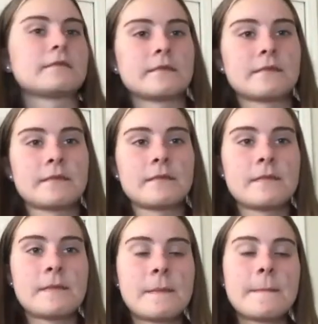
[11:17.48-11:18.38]

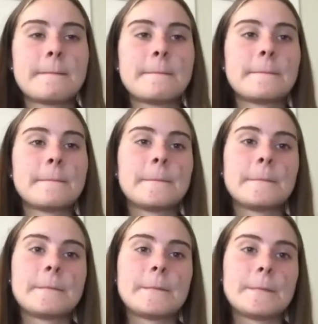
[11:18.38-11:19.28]

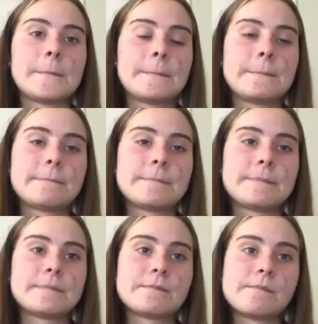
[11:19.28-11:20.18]

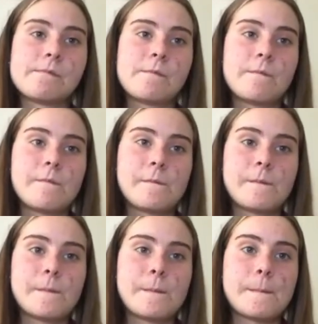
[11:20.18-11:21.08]

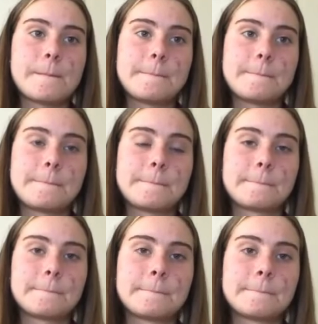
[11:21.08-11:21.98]

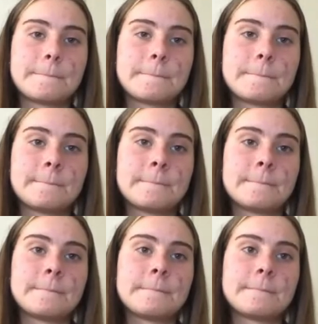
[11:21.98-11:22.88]

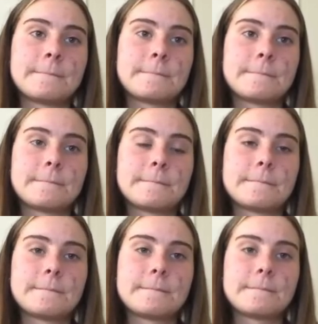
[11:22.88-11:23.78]

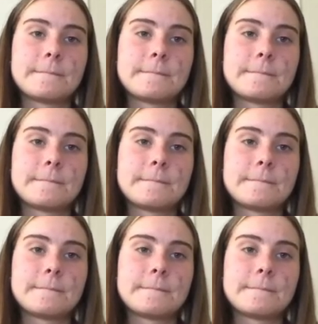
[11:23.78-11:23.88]
This person isn't speaking.